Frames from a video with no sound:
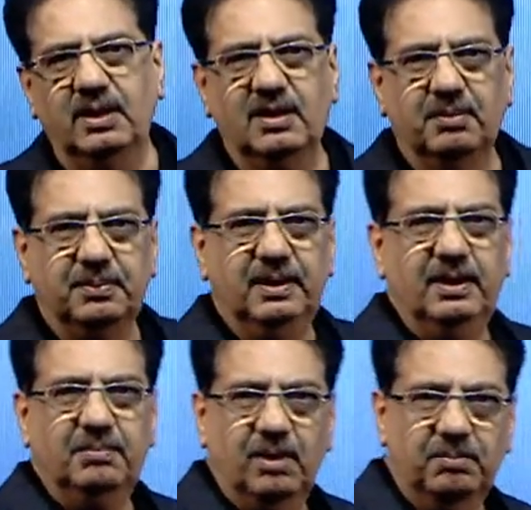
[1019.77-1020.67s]
company
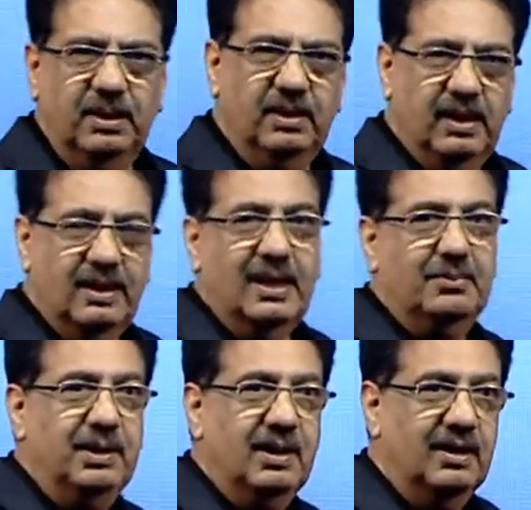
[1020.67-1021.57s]
in Bombay at that
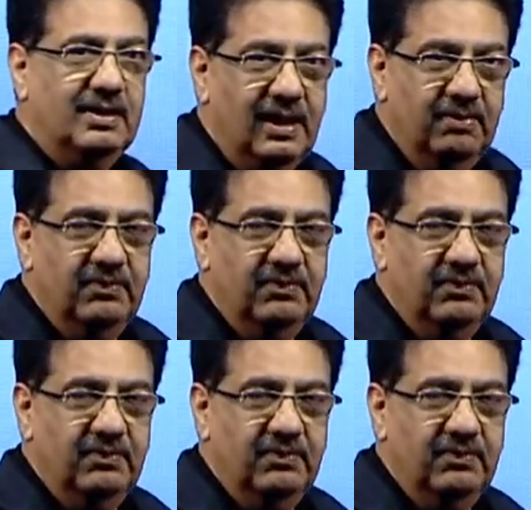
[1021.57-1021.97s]
particular time,